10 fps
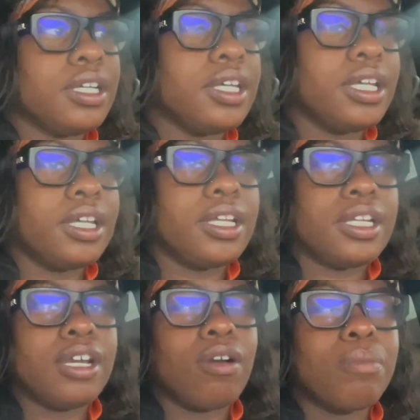And
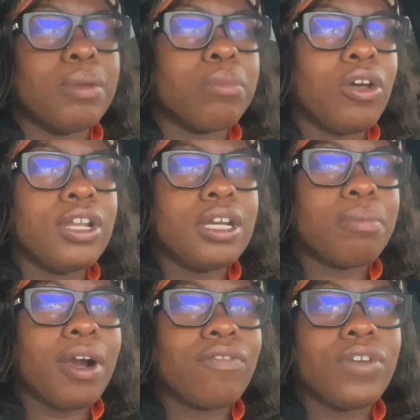they're going to be blowing up
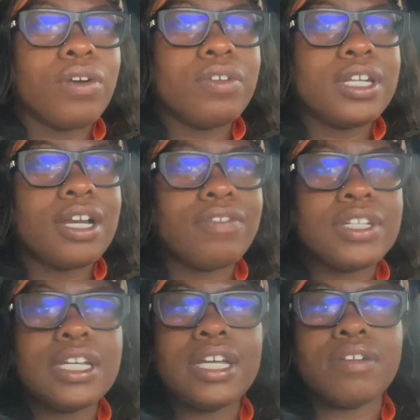our phone and
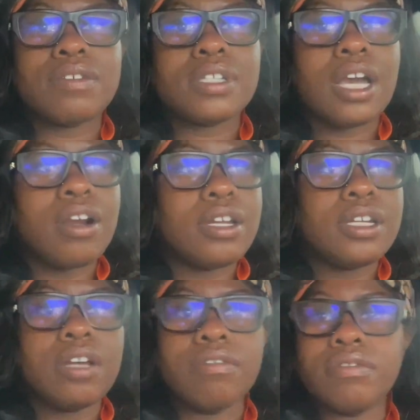everything else. I already
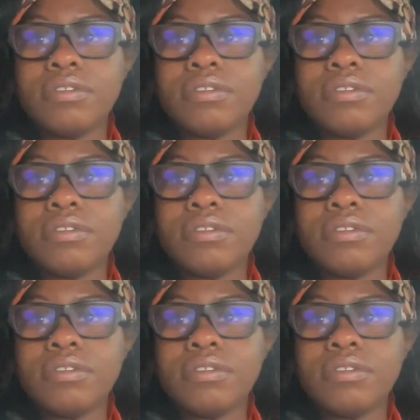know.